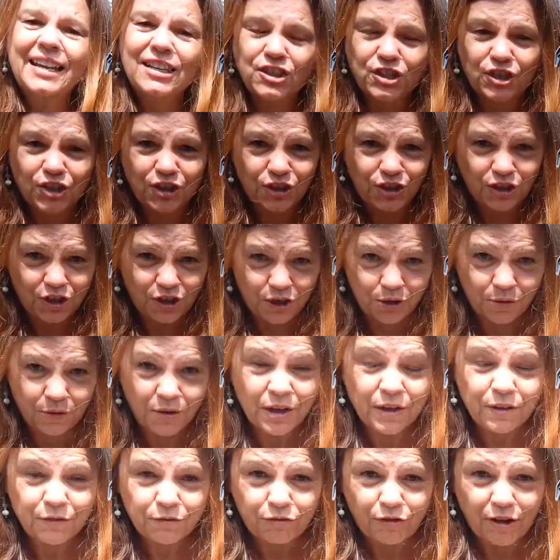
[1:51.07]
into new,
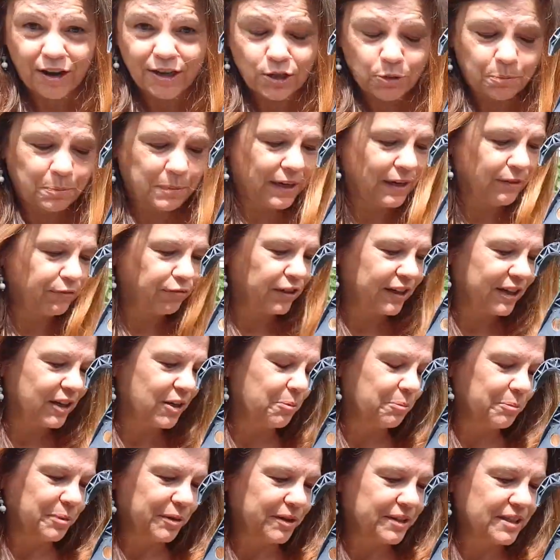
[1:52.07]
fresh, peat-free
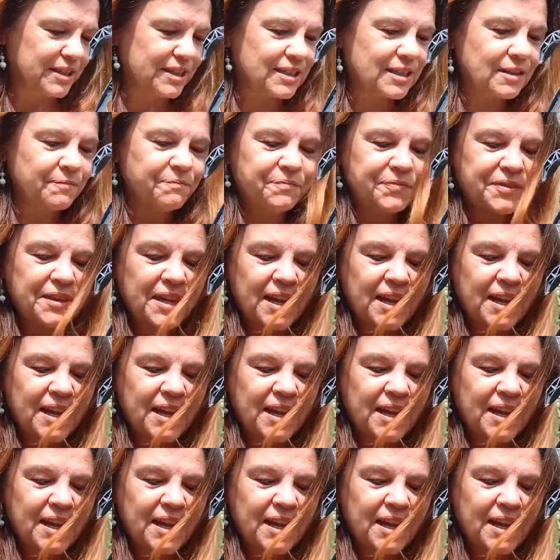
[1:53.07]
compost.